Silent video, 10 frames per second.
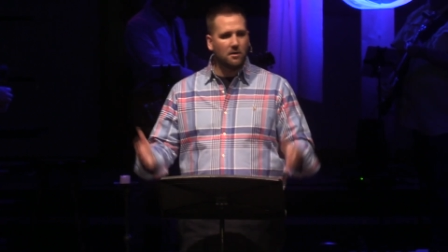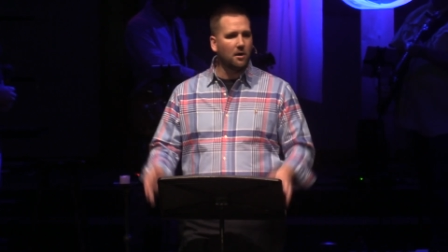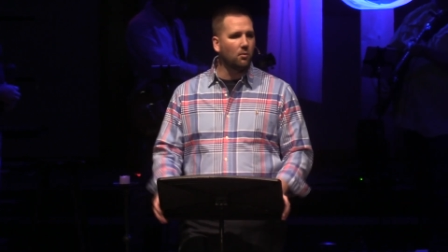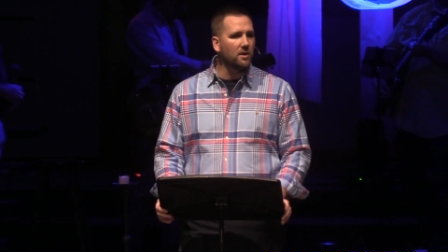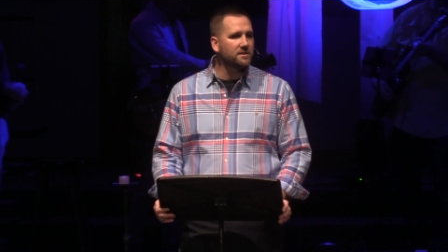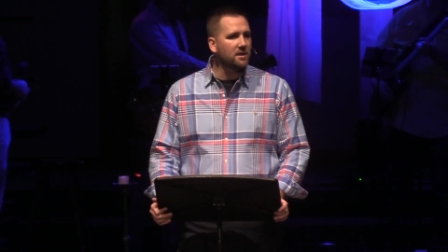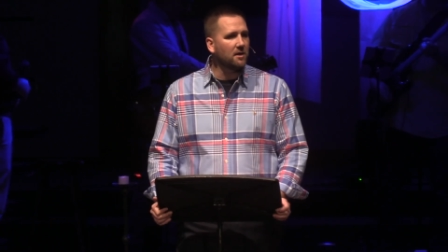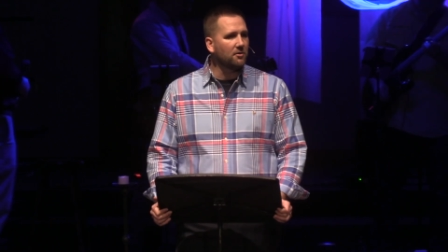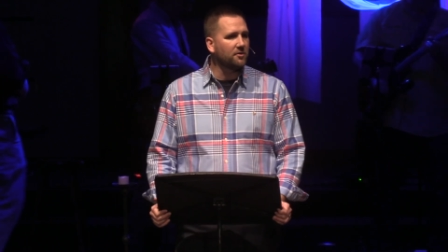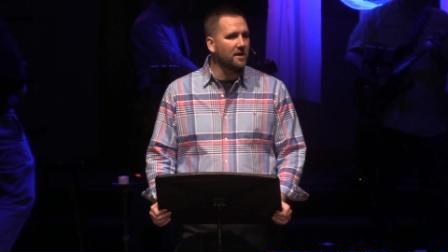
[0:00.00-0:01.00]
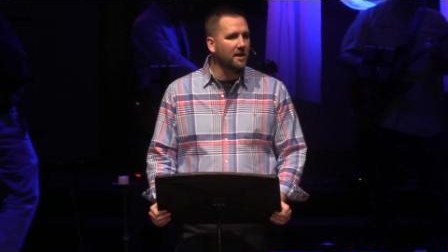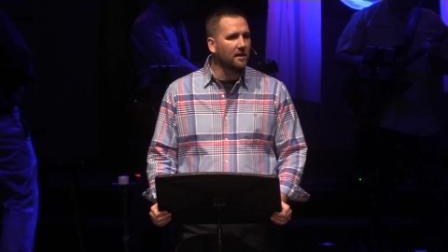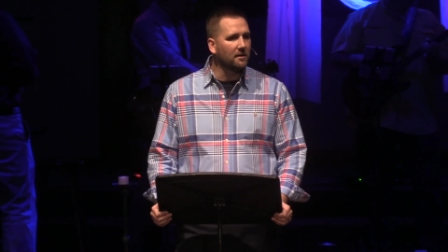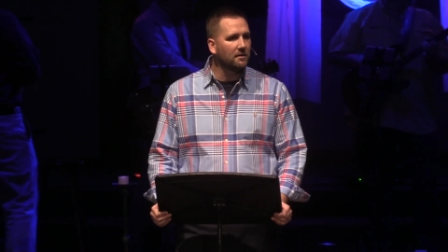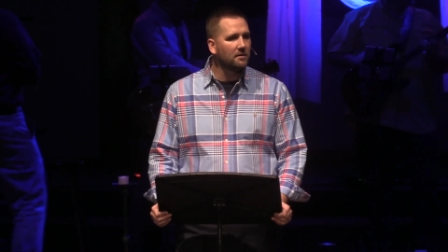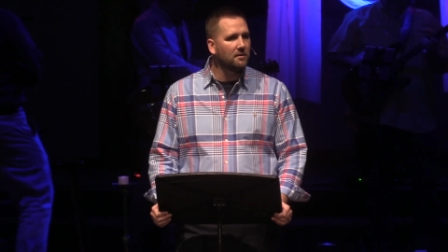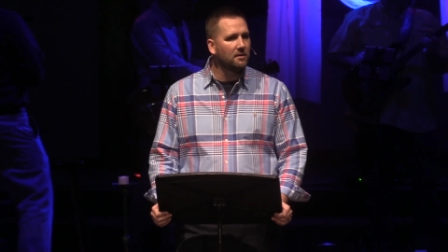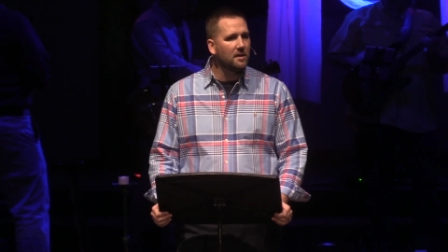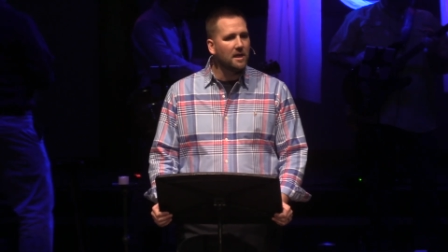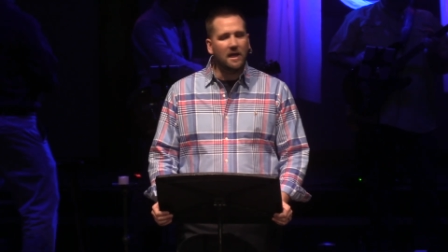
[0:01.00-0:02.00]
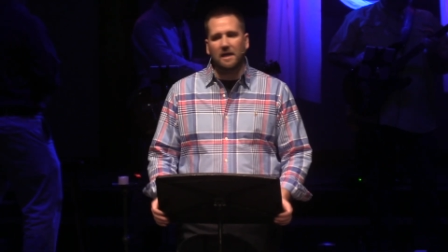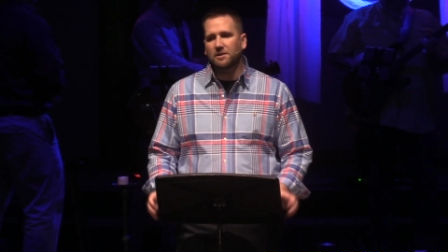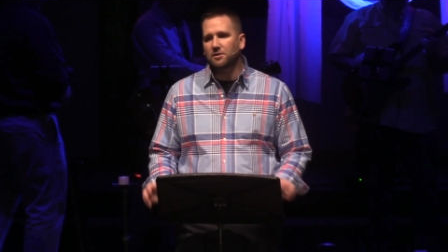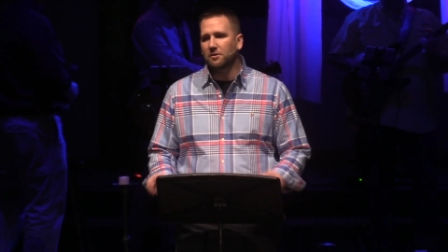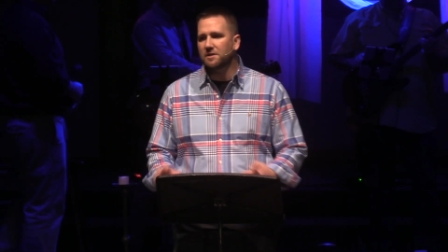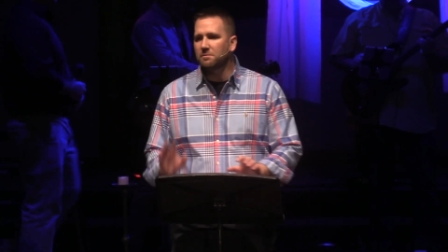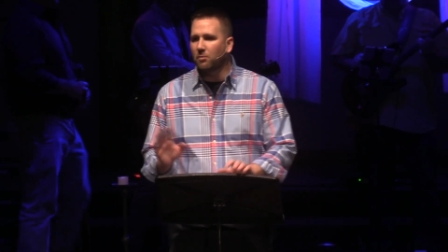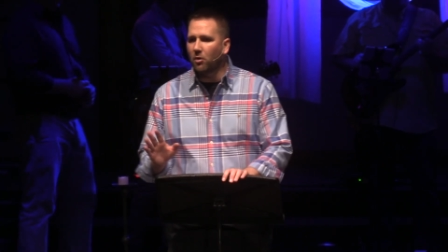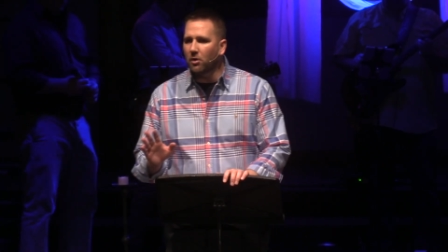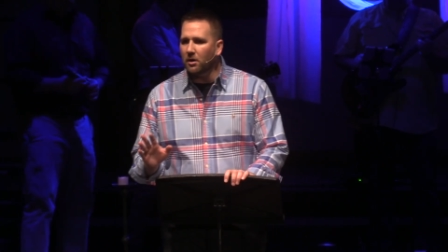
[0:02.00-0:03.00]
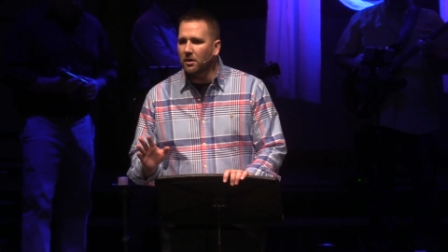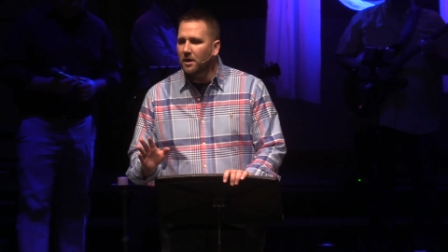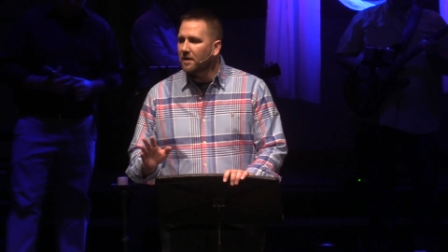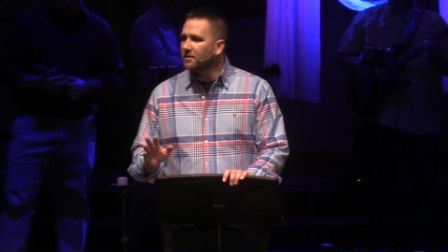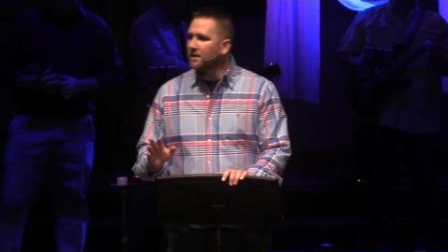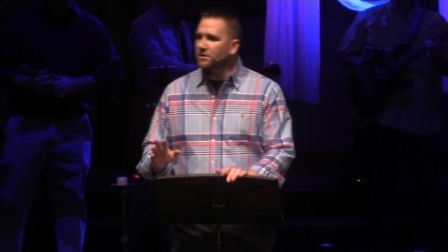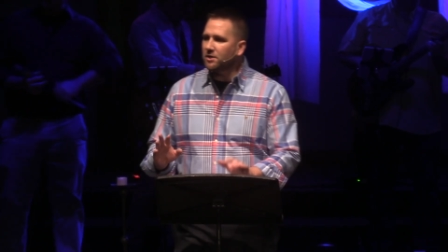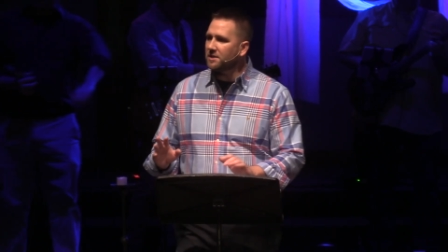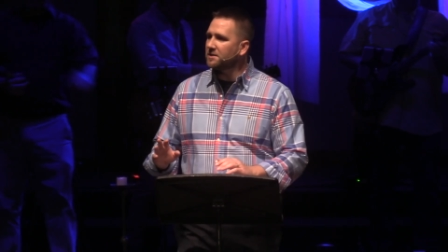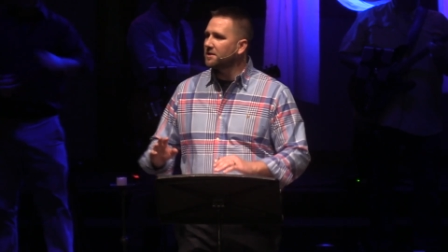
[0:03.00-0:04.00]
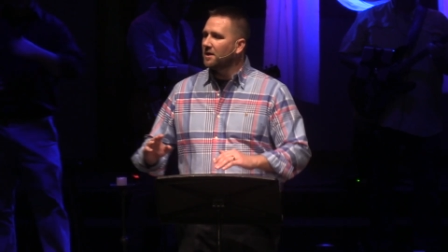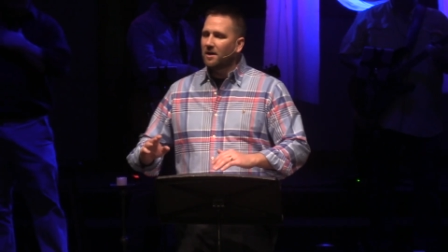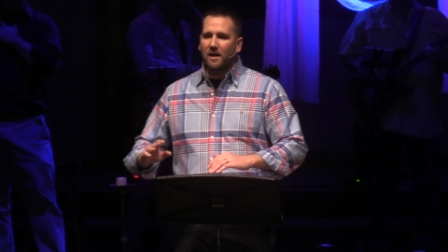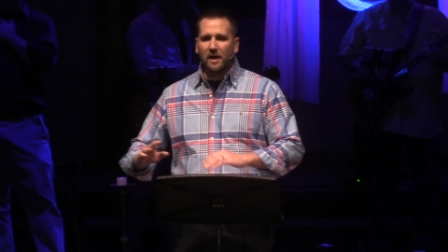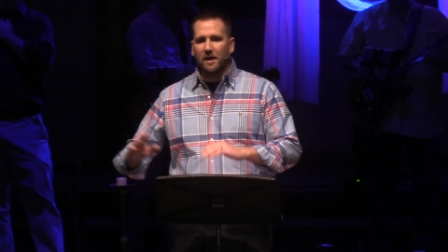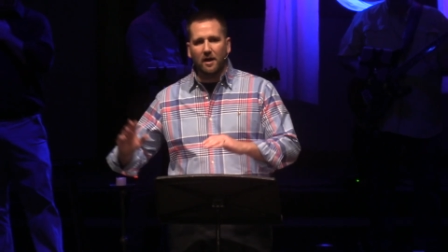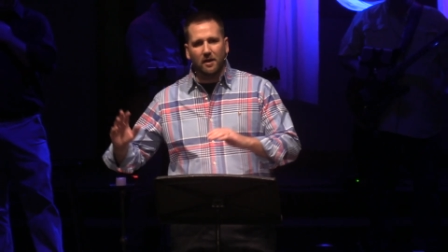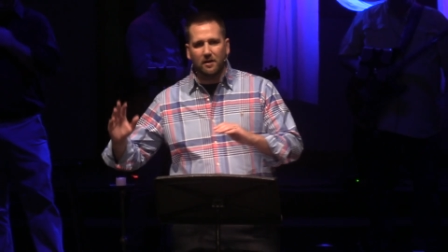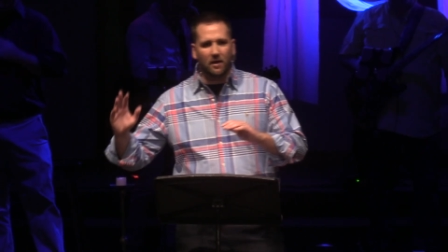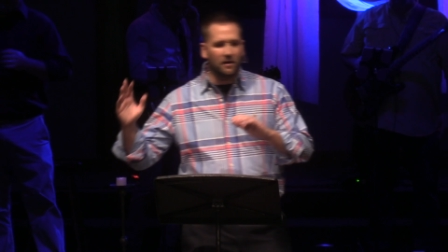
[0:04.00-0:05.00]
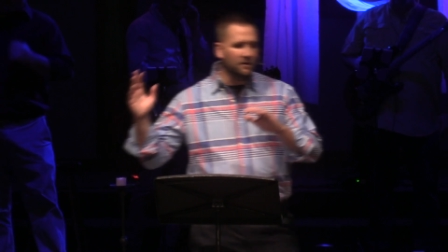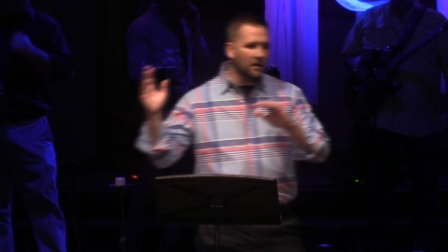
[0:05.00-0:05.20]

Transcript: a once a year thing. Easter is more than just an, a,